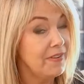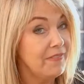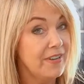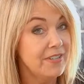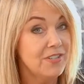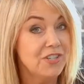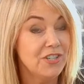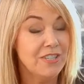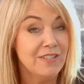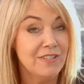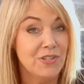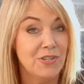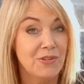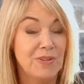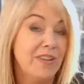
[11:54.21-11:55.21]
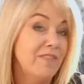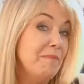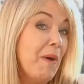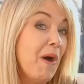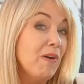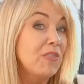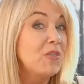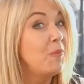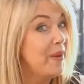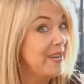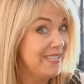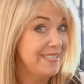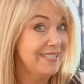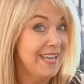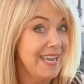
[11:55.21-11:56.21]
invention to give Mark the
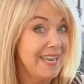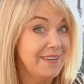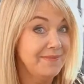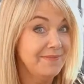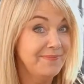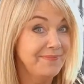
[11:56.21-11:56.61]
win today?